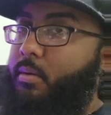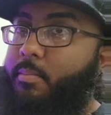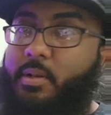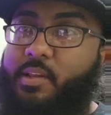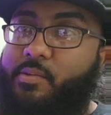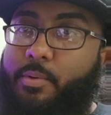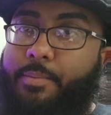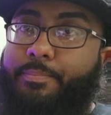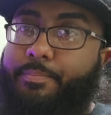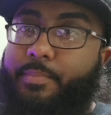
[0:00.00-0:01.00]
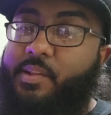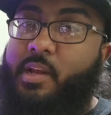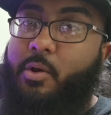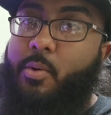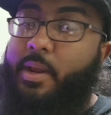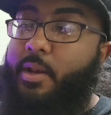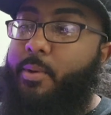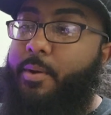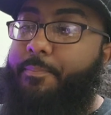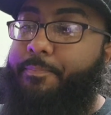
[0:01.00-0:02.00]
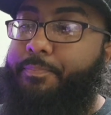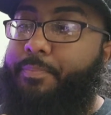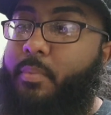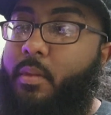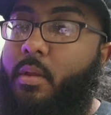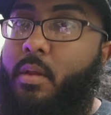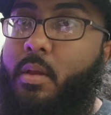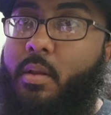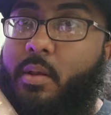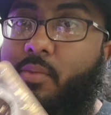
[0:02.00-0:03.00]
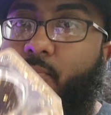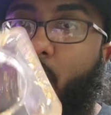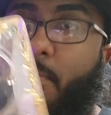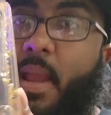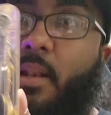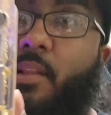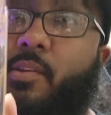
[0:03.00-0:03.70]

But this one, it's not going anywhere. There's 4 magnets